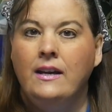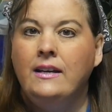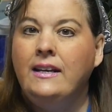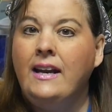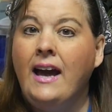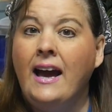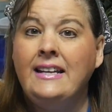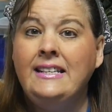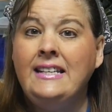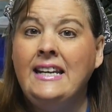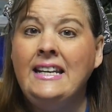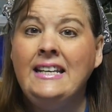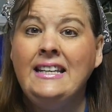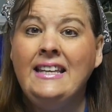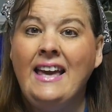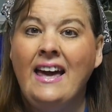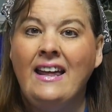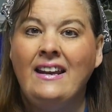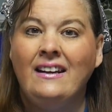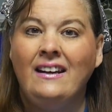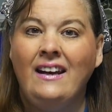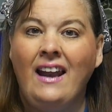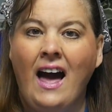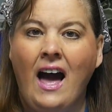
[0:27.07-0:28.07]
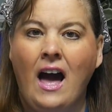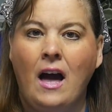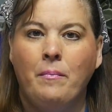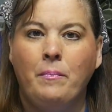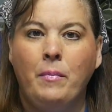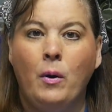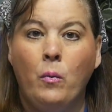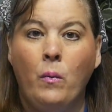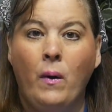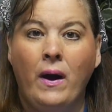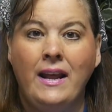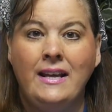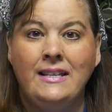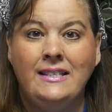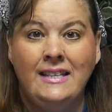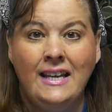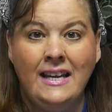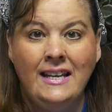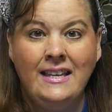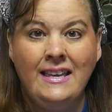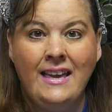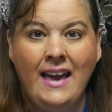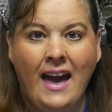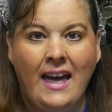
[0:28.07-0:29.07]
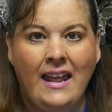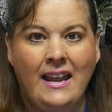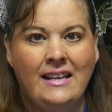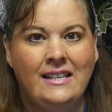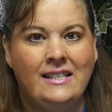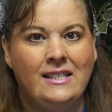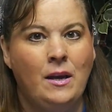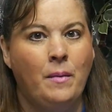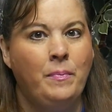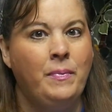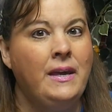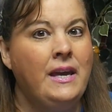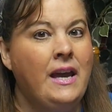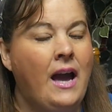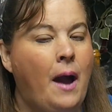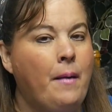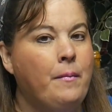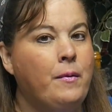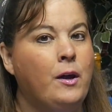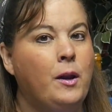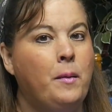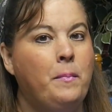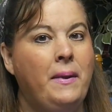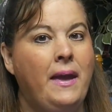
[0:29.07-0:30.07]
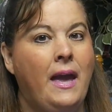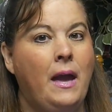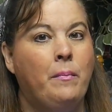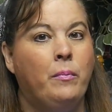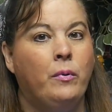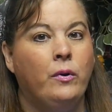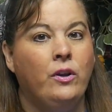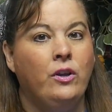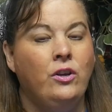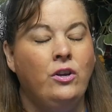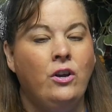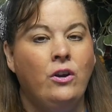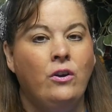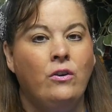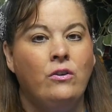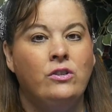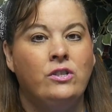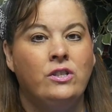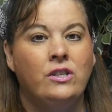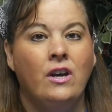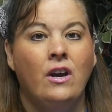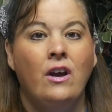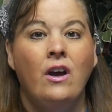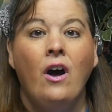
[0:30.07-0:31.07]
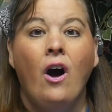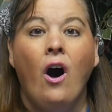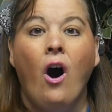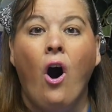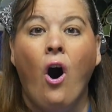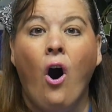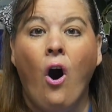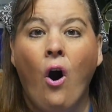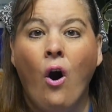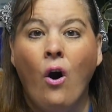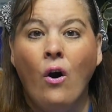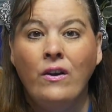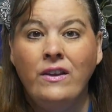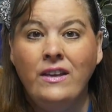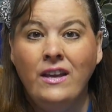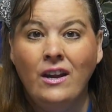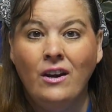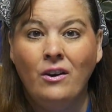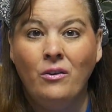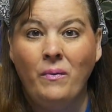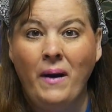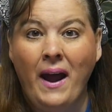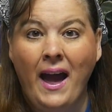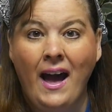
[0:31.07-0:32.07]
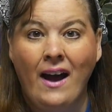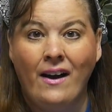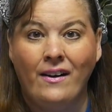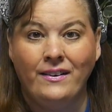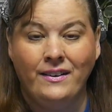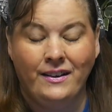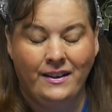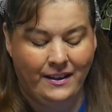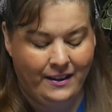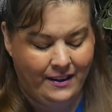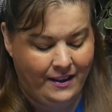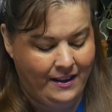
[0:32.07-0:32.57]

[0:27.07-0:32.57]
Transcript: Now, I didn't get a lot, but what I did get is something I'm going to be able to use all year round.